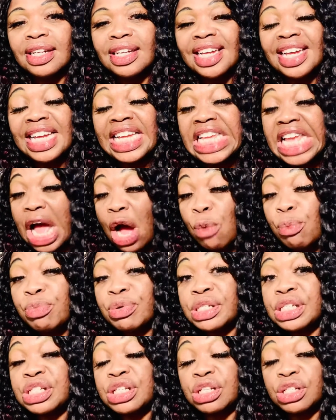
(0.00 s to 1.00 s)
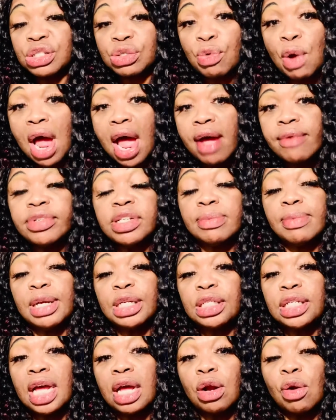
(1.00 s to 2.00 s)
And y'all please subscribe to my
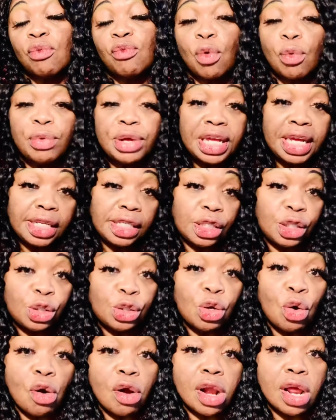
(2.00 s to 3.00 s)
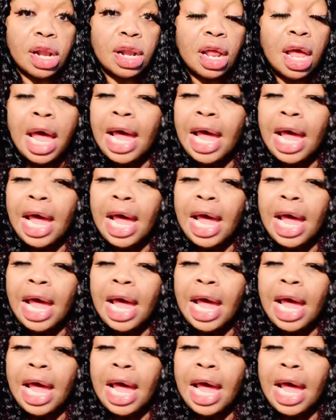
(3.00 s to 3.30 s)
channel before we get started.